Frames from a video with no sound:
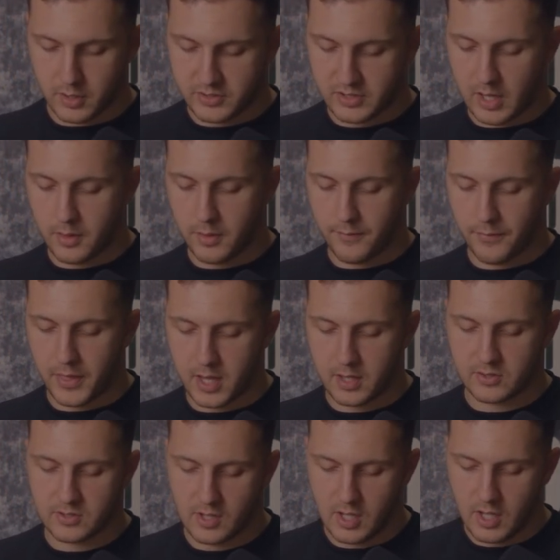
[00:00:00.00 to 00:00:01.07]
side of
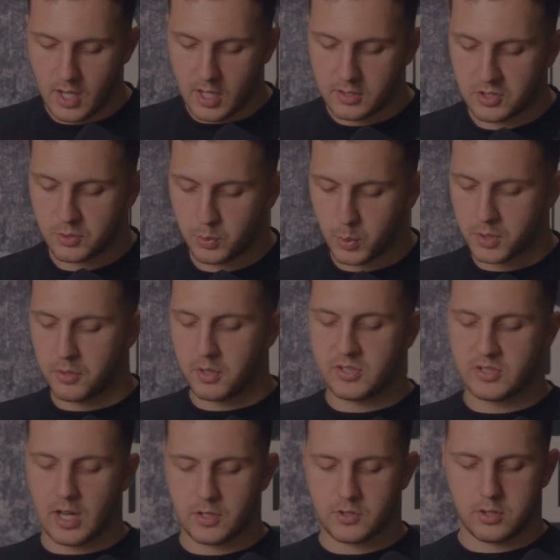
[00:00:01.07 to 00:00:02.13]
things. And this is what the
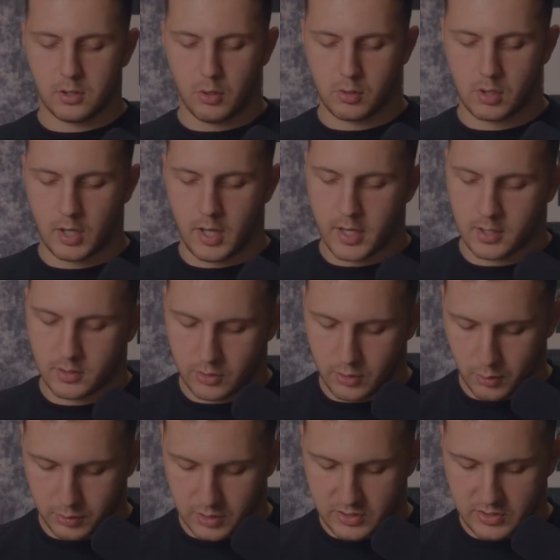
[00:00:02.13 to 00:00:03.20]
results look like.
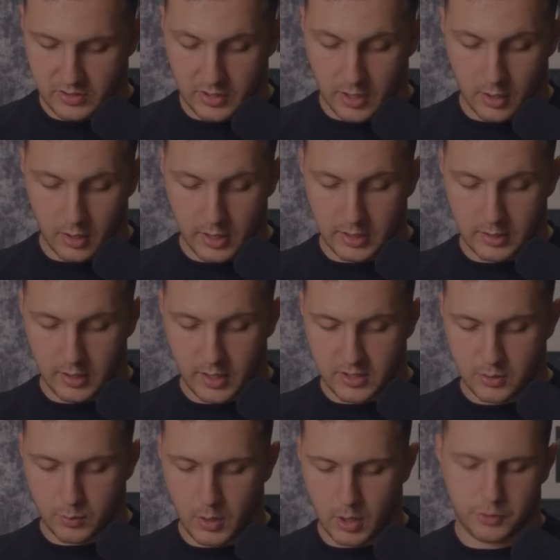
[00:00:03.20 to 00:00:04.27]
So this is our lead
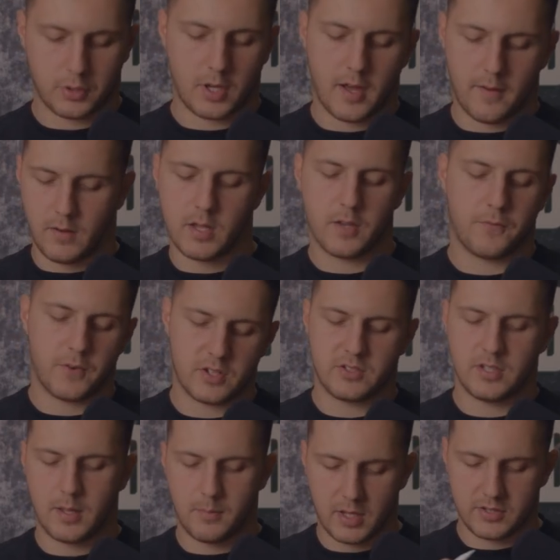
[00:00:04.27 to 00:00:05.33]
list. We also have like first
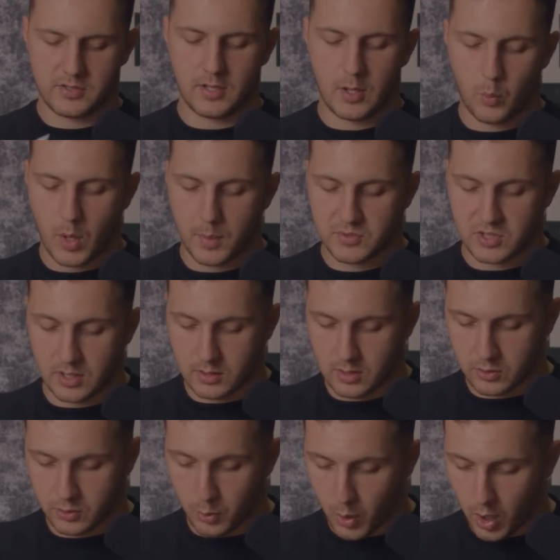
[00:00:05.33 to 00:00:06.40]
name, last name, website,
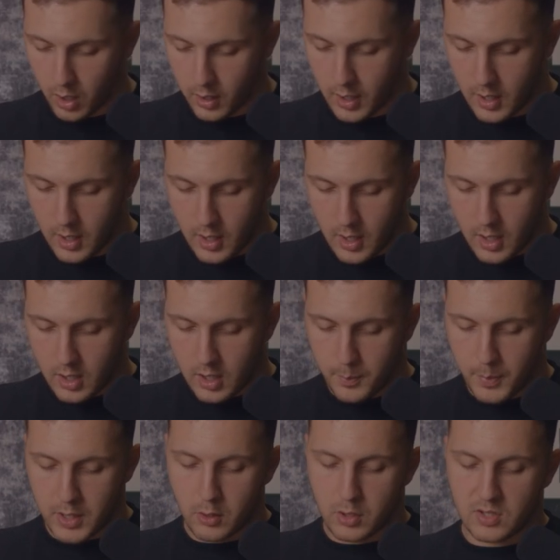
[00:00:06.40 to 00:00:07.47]
and so on.
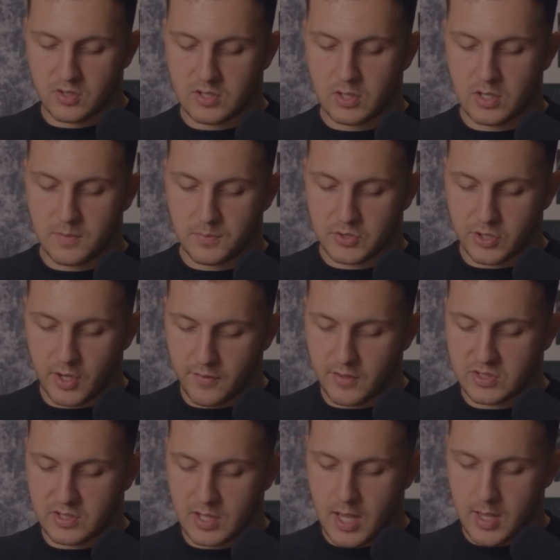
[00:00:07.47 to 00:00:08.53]
But you can see
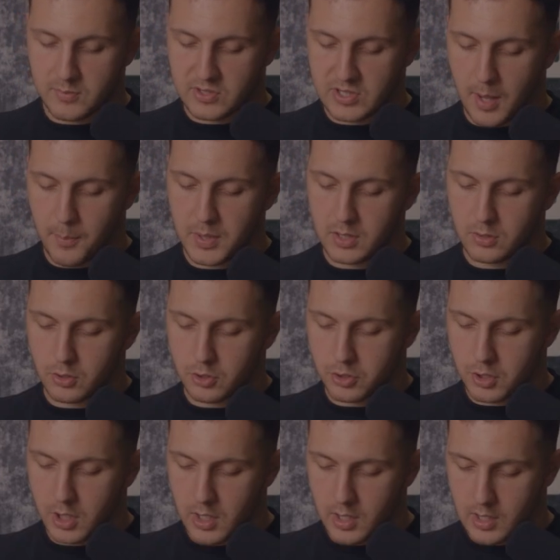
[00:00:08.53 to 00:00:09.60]
service name,
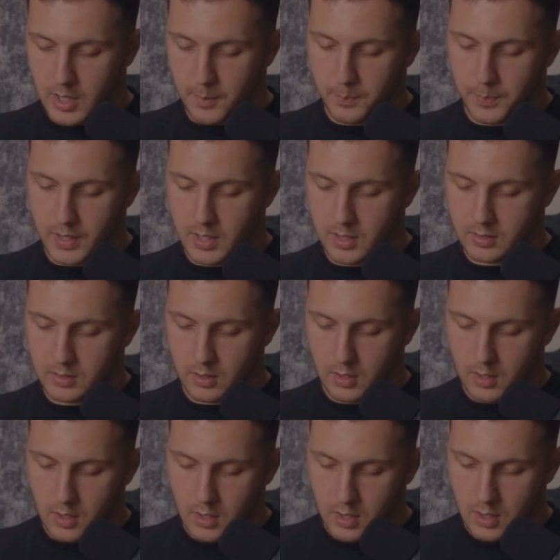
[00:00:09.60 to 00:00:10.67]
sub-industry, company,
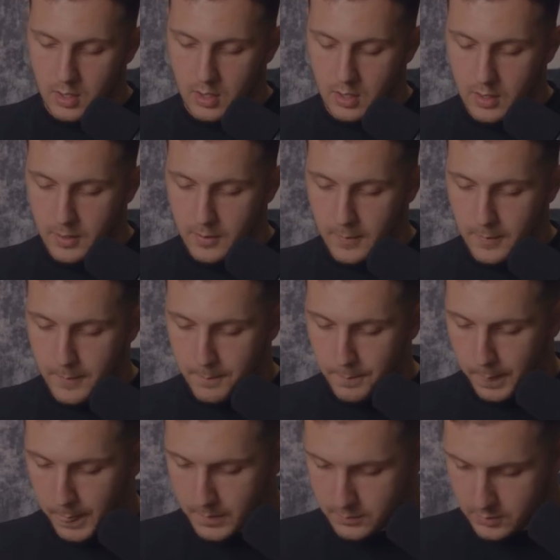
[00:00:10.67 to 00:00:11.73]

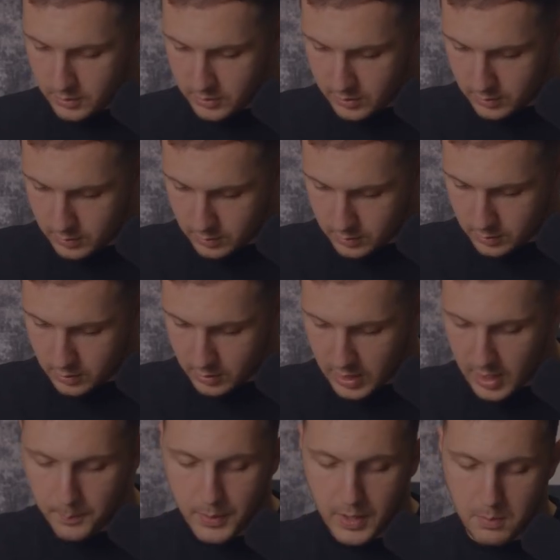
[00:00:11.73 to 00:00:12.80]
this is the
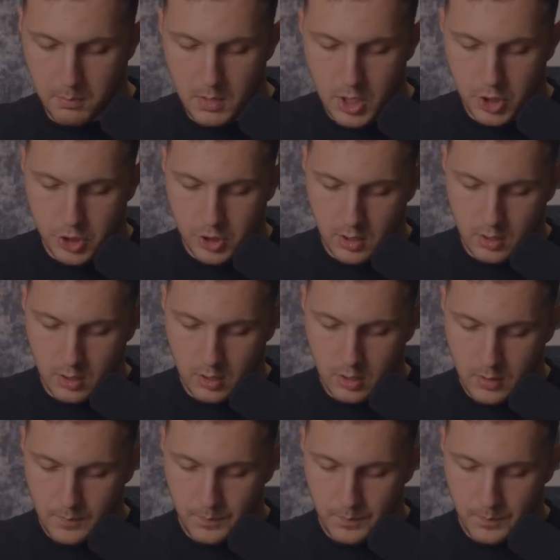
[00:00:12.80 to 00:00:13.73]
company mission,